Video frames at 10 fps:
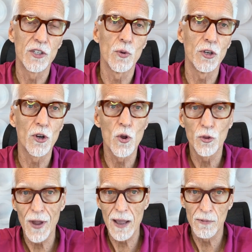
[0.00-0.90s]
And so, when you're
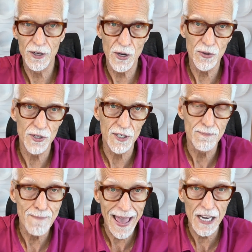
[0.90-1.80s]
going through
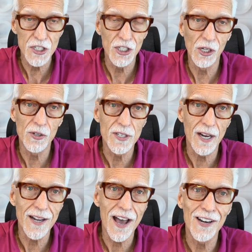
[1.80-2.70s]
amyloidosis, managing your
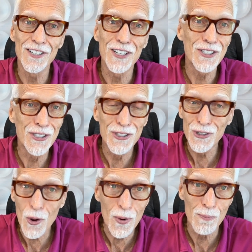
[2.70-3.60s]
psychology is
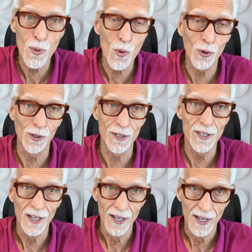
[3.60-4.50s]
so
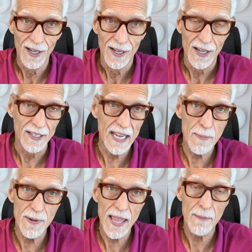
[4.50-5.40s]
important and
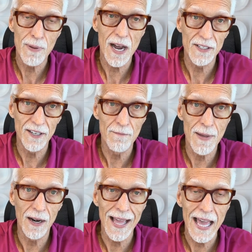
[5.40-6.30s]
keeping that positive
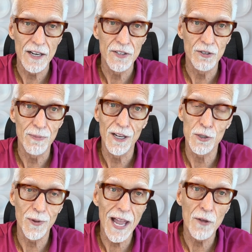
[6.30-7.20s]
mental attitude
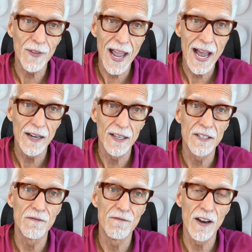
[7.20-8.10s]
because without that,
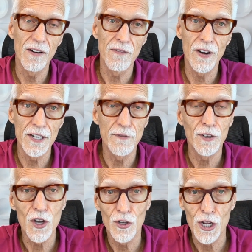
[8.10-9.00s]
it's very, very
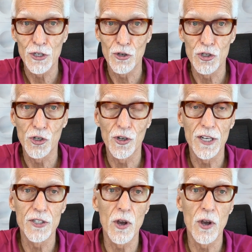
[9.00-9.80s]
difficult on your journey.